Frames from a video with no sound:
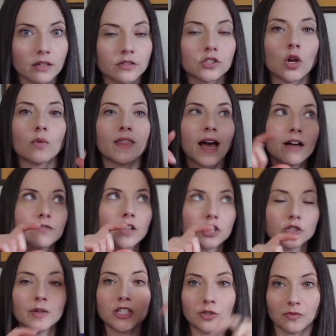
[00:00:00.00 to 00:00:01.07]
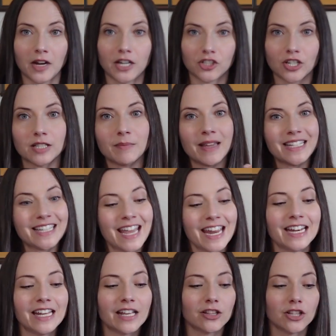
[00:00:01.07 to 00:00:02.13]
So that fluctuation range is
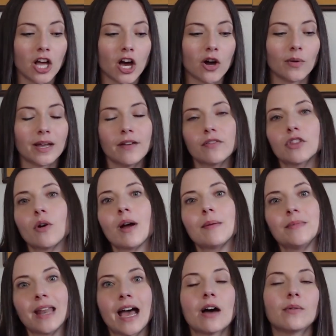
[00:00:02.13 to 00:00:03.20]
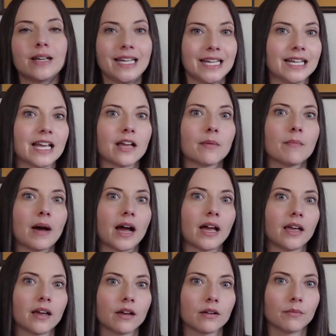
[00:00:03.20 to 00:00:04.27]
maintaining low even though I'm now eating
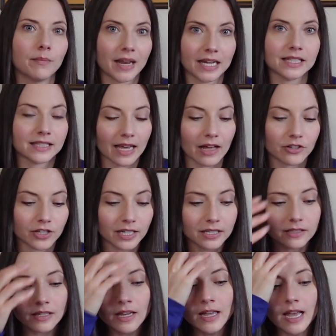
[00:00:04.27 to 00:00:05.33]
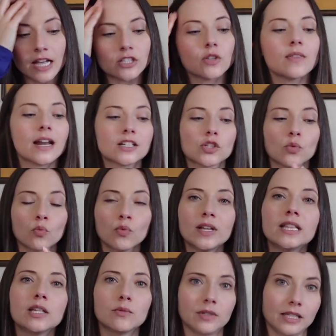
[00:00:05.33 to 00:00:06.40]
my maintenance calories. And so that is a
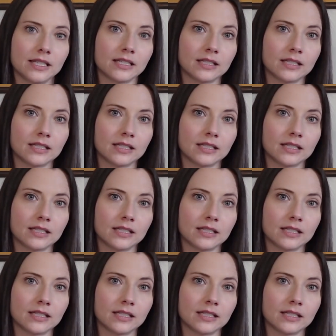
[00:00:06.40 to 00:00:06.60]
really, really